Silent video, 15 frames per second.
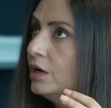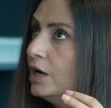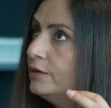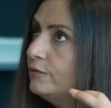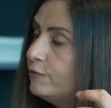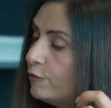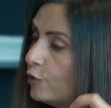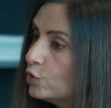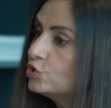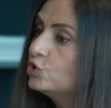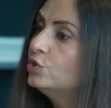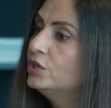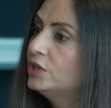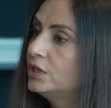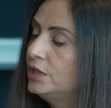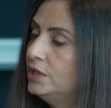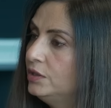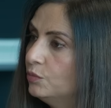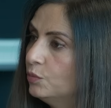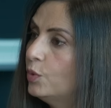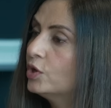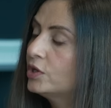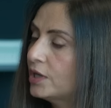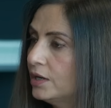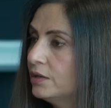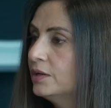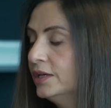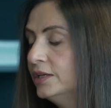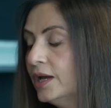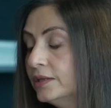unfortunately, what I, uh,